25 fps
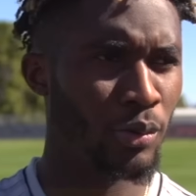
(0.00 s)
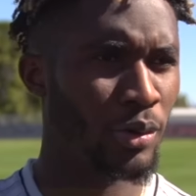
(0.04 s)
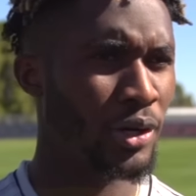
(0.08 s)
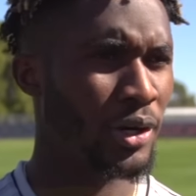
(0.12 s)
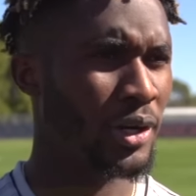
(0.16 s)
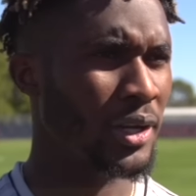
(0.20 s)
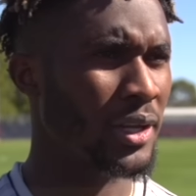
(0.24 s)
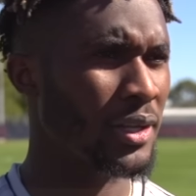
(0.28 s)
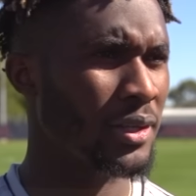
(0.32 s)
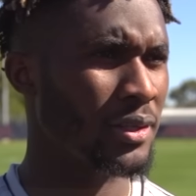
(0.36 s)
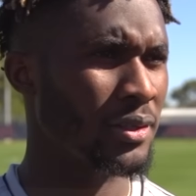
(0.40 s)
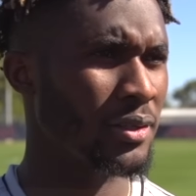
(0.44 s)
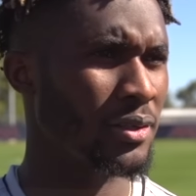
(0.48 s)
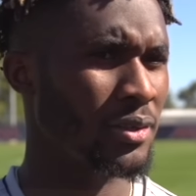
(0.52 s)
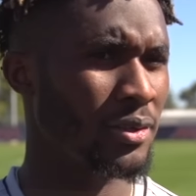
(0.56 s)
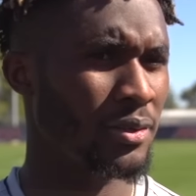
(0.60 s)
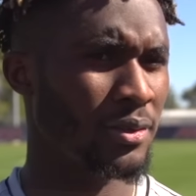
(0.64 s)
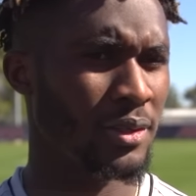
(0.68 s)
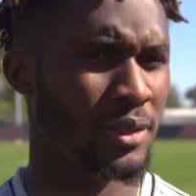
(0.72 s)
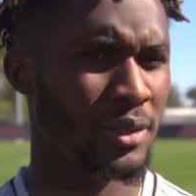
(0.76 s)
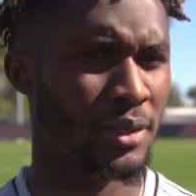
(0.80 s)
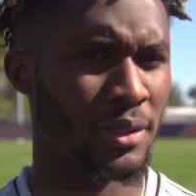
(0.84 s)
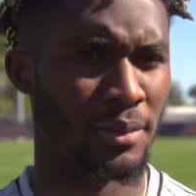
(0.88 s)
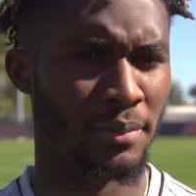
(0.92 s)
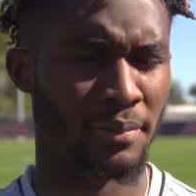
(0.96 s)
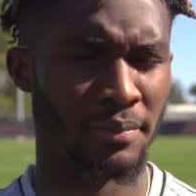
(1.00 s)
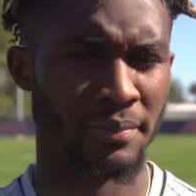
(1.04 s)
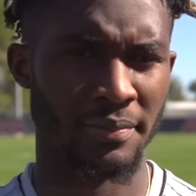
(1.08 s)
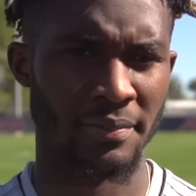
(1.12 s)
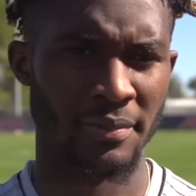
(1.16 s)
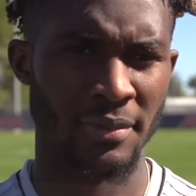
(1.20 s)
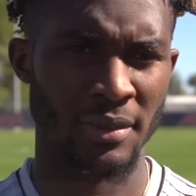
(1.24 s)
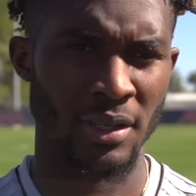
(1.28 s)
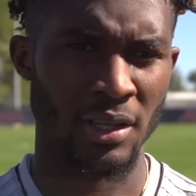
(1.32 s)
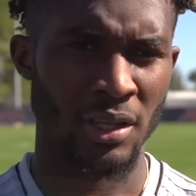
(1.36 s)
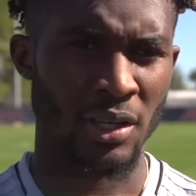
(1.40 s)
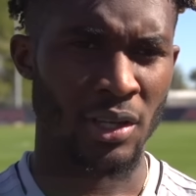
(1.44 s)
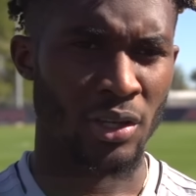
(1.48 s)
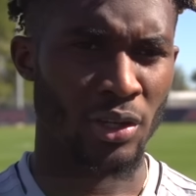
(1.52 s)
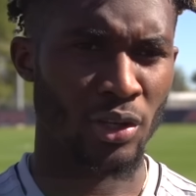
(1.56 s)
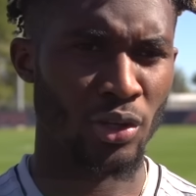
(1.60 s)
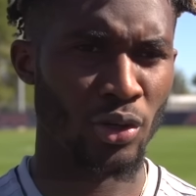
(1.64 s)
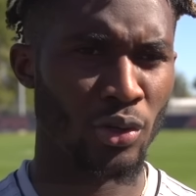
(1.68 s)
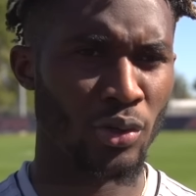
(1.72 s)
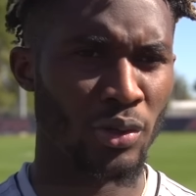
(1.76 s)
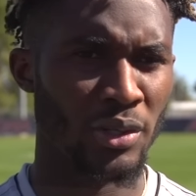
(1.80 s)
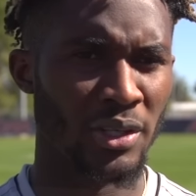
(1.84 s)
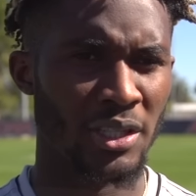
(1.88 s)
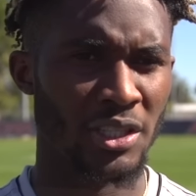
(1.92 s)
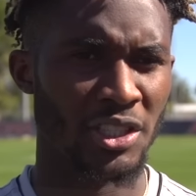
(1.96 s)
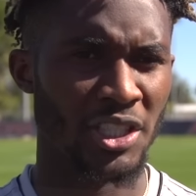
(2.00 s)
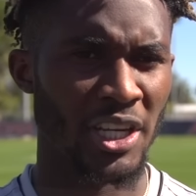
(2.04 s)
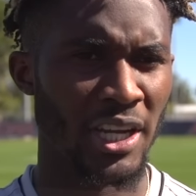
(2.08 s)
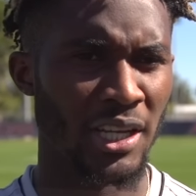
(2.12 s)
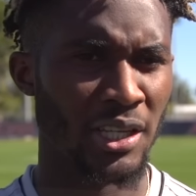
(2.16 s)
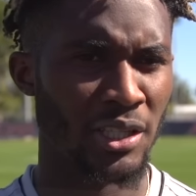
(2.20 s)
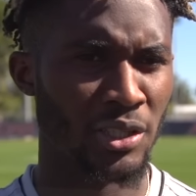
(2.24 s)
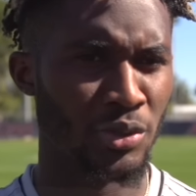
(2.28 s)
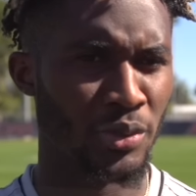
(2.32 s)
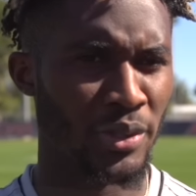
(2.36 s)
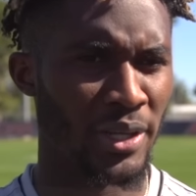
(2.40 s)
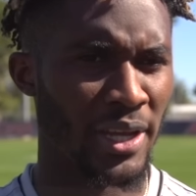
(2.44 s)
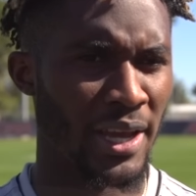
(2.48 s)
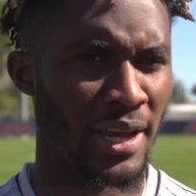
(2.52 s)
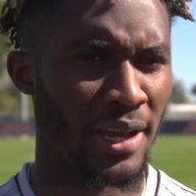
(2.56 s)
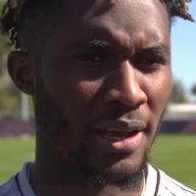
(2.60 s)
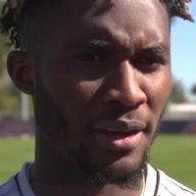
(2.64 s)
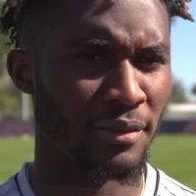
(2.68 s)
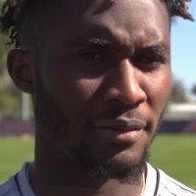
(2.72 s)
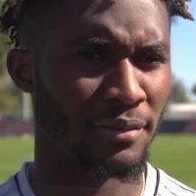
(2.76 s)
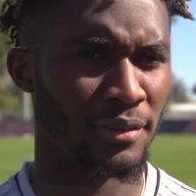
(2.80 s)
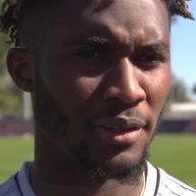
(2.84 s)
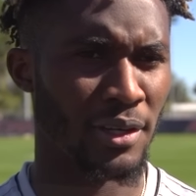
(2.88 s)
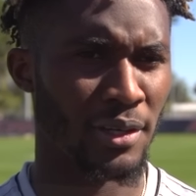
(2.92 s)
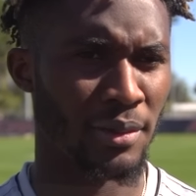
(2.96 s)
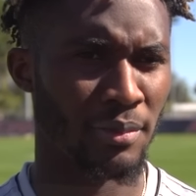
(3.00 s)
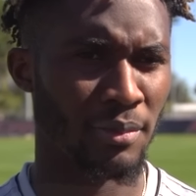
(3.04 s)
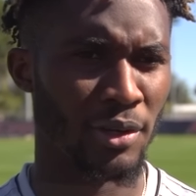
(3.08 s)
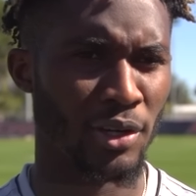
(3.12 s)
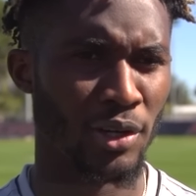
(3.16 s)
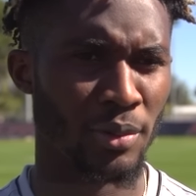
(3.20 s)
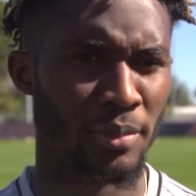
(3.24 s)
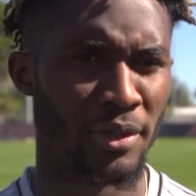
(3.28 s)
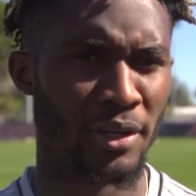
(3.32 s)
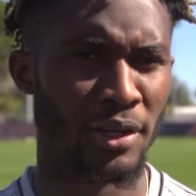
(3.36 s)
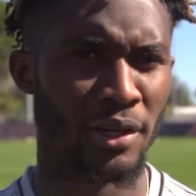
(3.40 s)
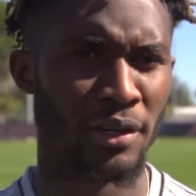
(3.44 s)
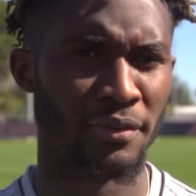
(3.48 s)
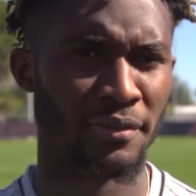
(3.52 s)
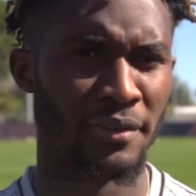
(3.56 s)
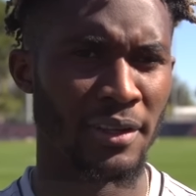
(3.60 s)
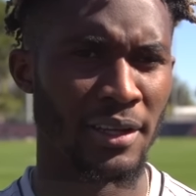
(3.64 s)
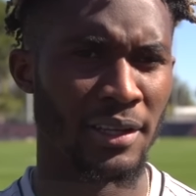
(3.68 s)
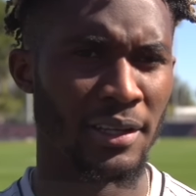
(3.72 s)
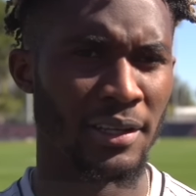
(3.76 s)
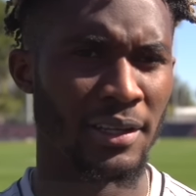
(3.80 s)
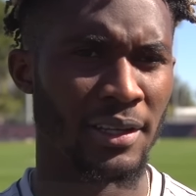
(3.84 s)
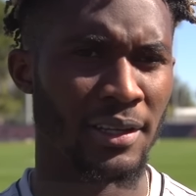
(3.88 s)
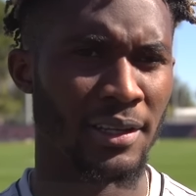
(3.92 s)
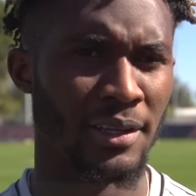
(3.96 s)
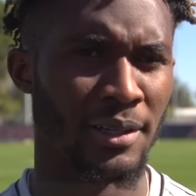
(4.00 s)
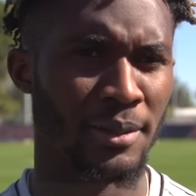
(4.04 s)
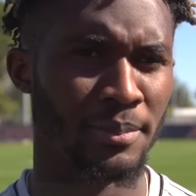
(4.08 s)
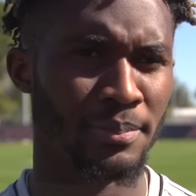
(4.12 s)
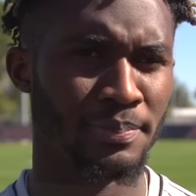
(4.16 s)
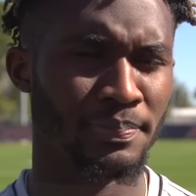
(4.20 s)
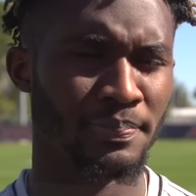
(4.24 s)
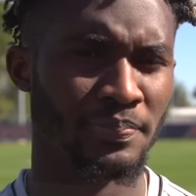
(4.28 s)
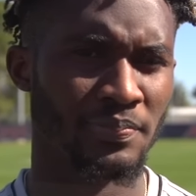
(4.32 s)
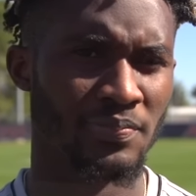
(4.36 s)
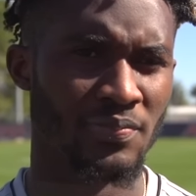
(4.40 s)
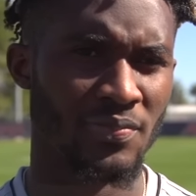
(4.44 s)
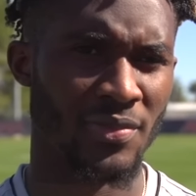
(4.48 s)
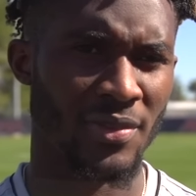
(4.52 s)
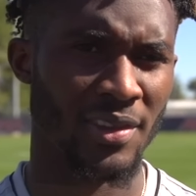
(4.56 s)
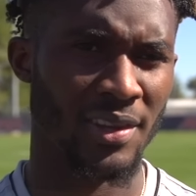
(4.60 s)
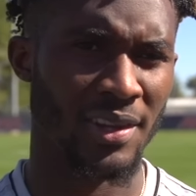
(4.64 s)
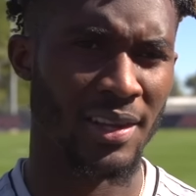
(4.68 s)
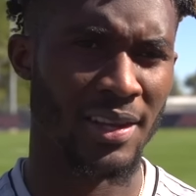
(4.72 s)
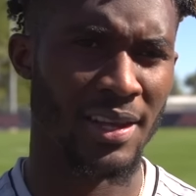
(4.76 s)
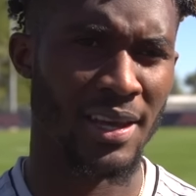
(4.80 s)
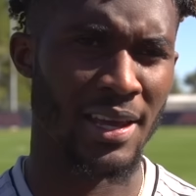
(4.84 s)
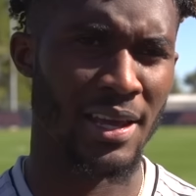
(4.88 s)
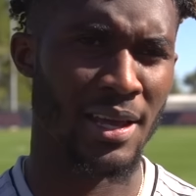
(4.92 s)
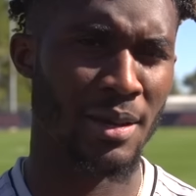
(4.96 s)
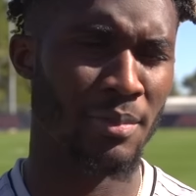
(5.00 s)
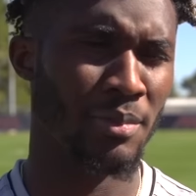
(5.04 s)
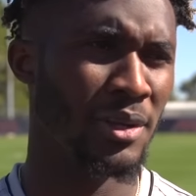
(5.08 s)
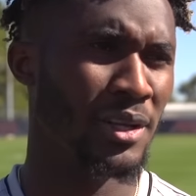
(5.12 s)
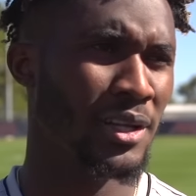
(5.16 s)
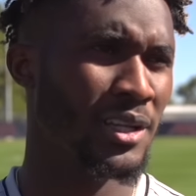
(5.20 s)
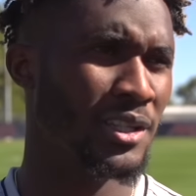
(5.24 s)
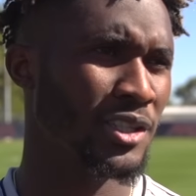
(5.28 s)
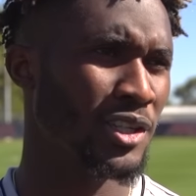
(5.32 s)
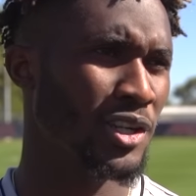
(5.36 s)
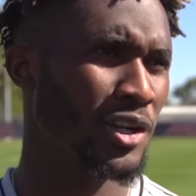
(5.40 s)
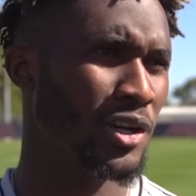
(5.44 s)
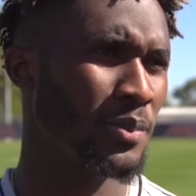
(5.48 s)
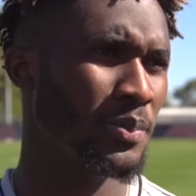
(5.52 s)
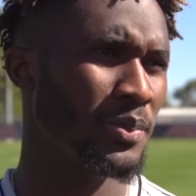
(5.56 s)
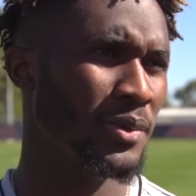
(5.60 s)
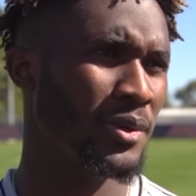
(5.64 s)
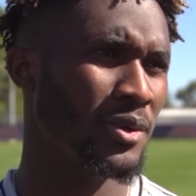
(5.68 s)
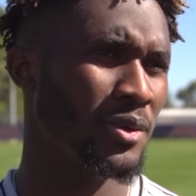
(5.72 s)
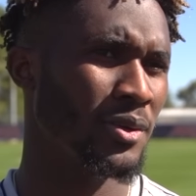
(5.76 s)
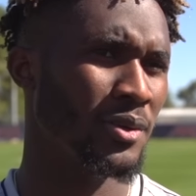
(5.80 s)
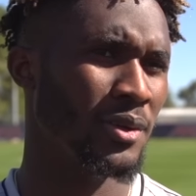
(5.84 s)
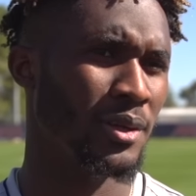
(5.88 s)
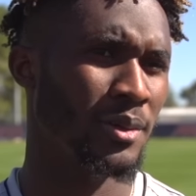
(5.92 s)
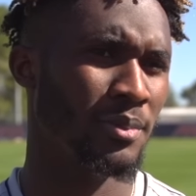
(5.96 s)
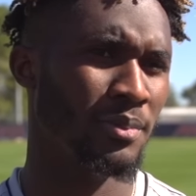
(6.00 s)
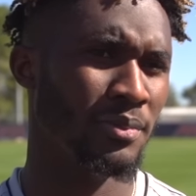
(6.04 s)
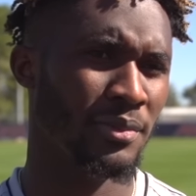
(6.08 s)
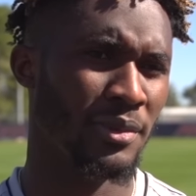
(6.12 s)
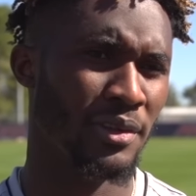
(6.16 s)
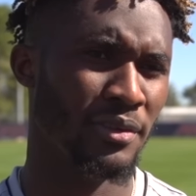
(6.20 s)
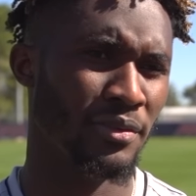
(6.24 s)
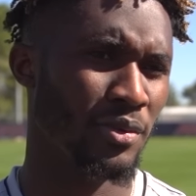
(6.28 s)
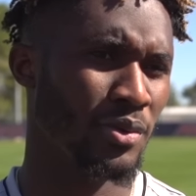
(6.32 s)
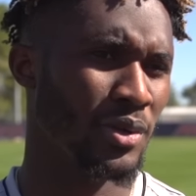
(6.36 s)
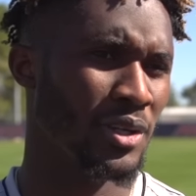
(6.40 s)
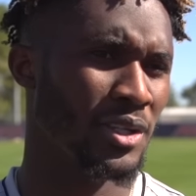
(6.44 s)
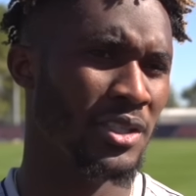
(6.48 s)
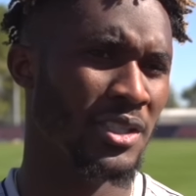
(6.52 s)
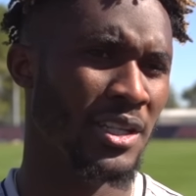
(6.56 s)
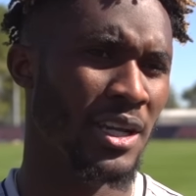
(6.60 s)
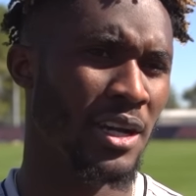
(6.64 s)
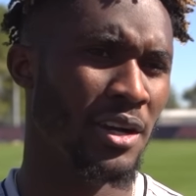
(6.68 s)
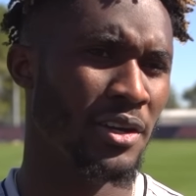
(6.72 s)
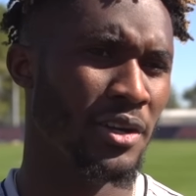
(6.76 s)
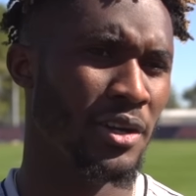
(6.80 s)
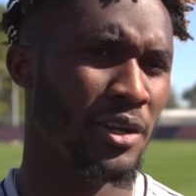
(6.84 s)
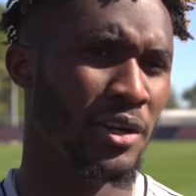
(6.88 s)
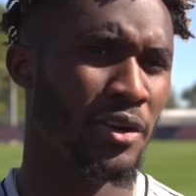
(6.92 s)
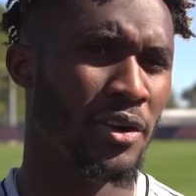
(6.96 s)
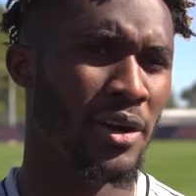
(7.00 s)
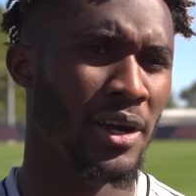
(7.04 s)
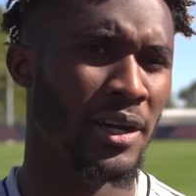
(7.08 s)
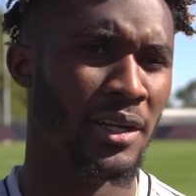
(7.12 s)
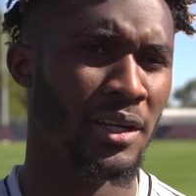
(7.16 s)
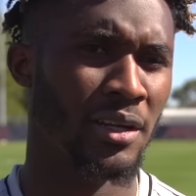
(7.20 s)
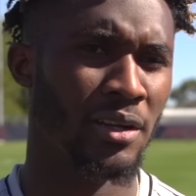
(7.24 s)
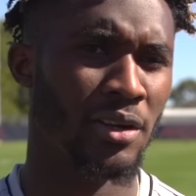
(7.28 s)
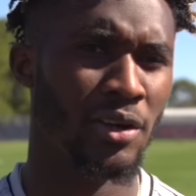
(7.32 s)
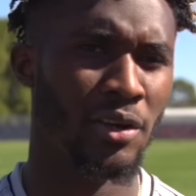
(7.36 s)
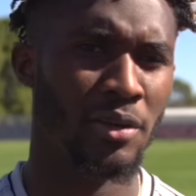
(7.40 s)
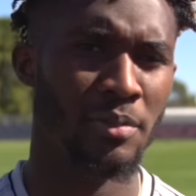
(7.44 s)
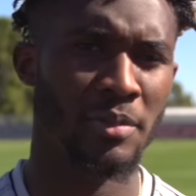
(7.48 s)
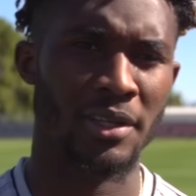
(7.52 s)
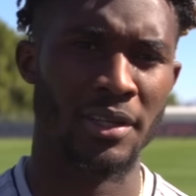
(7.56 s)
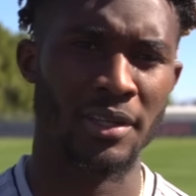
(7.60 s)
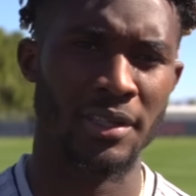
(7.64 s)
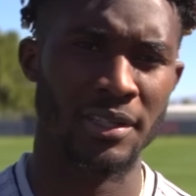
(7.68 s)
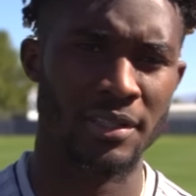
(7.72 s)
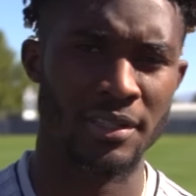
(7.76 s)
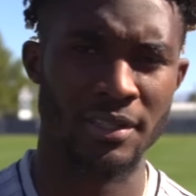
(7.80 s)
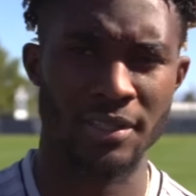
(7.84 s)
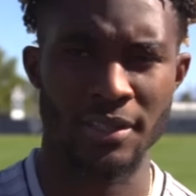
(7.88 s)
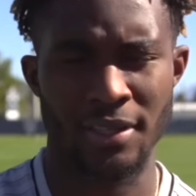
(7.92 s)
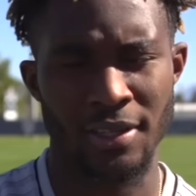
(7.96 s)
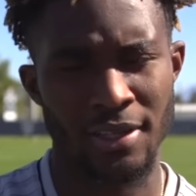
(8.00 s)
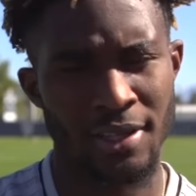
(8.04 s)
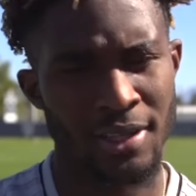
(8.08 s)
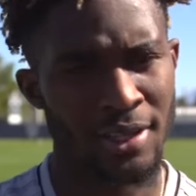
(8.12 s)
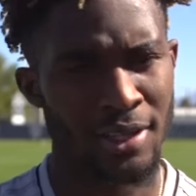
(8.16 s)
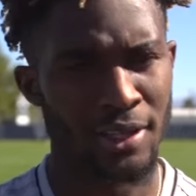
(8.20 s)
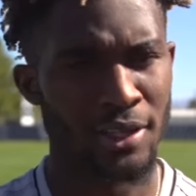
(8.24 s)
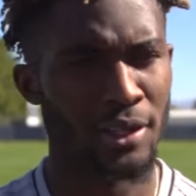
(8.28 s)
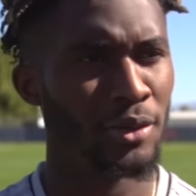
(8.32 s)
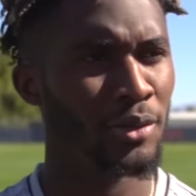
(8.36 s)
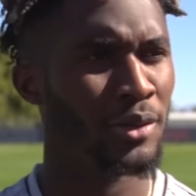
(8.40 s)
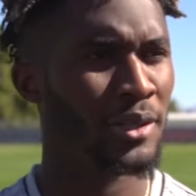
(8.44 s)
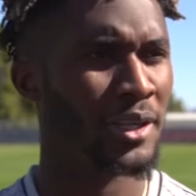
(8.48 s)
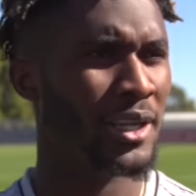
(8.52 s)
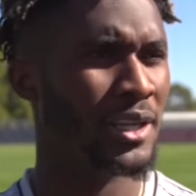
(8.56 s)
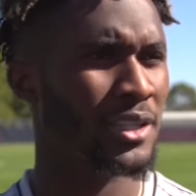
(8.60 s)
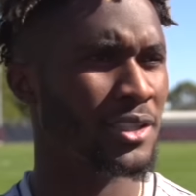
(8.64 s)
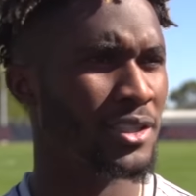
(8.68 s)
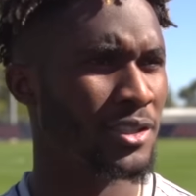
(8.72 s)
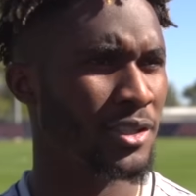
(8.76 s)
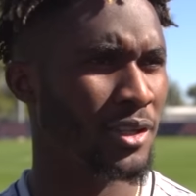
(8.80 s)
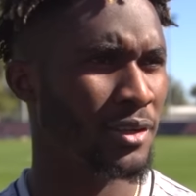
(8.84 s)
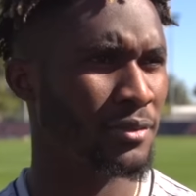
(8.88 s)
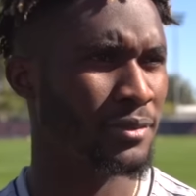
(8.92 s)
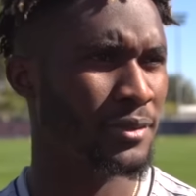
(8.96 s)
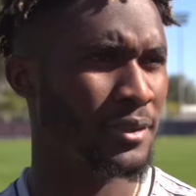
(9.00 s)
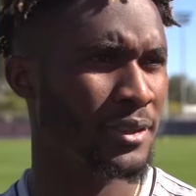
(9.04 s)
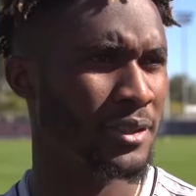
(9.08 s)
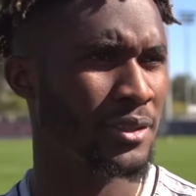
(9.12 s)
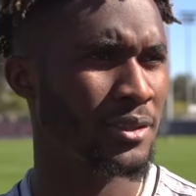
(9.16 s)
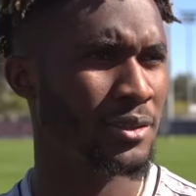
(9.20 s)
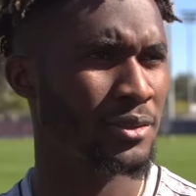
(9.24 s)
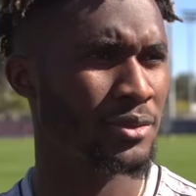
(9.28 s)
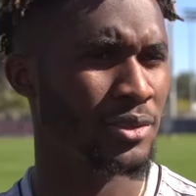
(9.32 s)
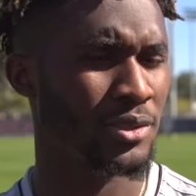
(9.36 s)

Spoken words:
working, you know, knowing the challenge we have coming off that MLS Cup. You know, everyone is out here grinding hard because it only gets tougher, you know.